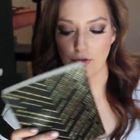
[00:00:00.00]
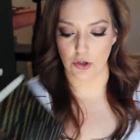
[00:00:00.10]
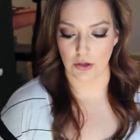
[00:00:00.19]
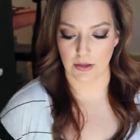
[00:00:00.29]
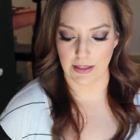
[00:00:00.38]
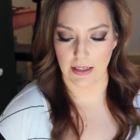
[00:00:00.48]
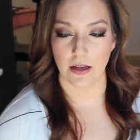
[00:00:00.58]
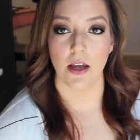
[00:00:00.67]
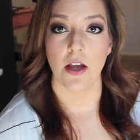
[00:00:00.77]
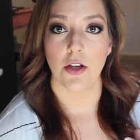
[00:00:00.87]

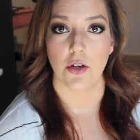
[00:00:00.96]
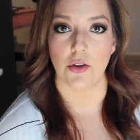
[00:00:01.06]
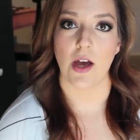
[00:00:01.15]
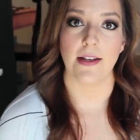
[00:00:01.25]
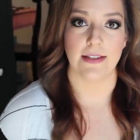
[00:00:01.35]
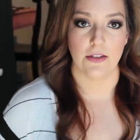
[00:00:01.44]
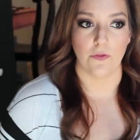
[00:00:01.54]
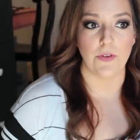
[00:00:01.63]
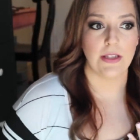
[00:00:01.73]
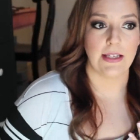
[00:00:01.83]
journaling your thoughts and
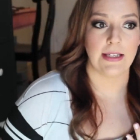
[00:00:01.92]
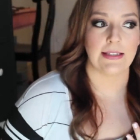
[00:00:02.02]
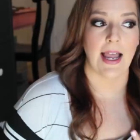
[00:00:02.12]
your feelings.